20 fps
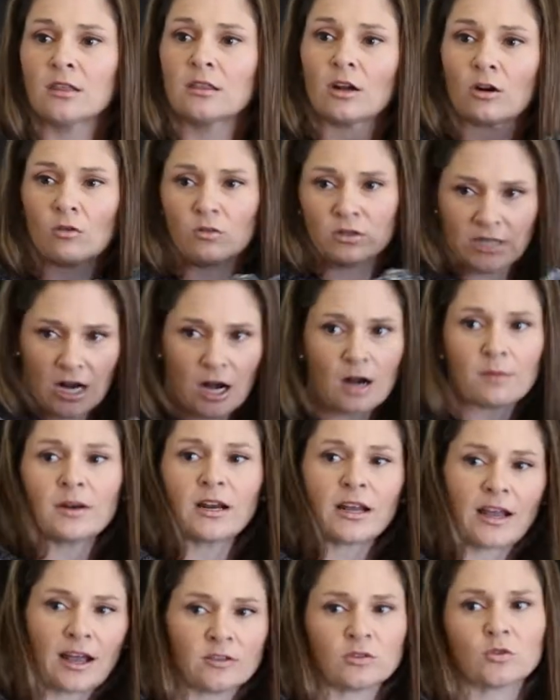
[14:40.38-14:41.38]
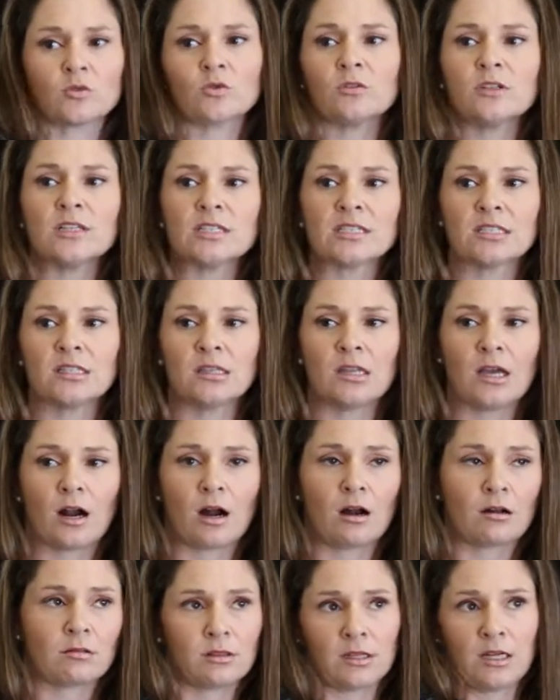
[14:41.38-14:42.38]
their retirement accounts were listed
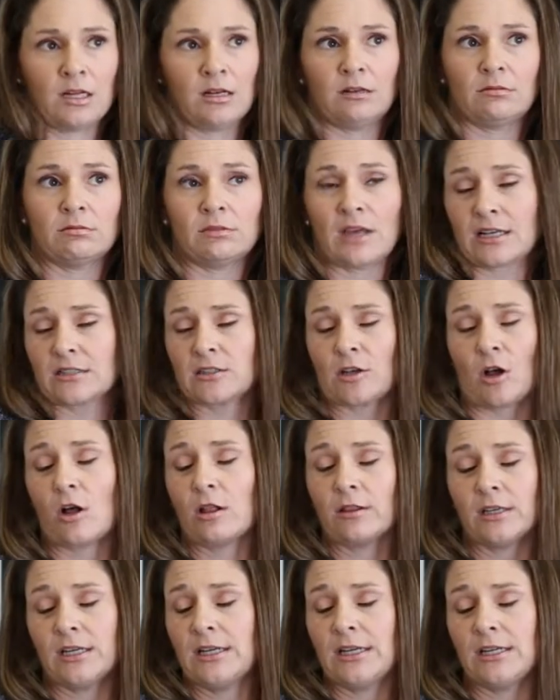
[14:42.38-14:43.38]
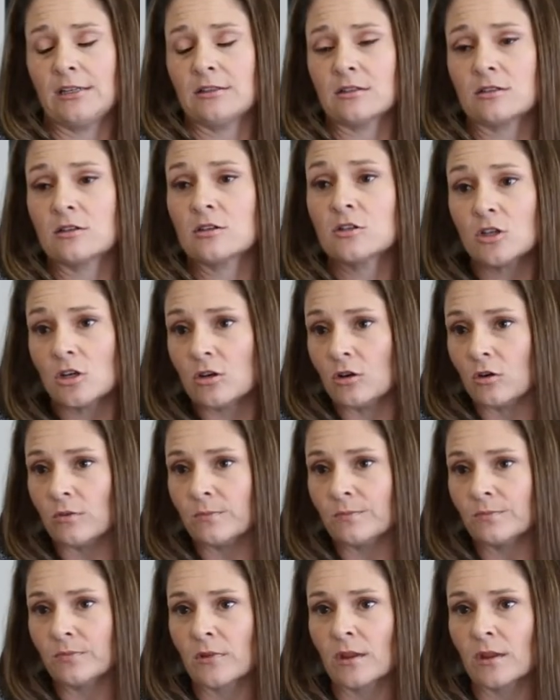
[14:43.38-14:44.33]
there, then that's all he needed to do.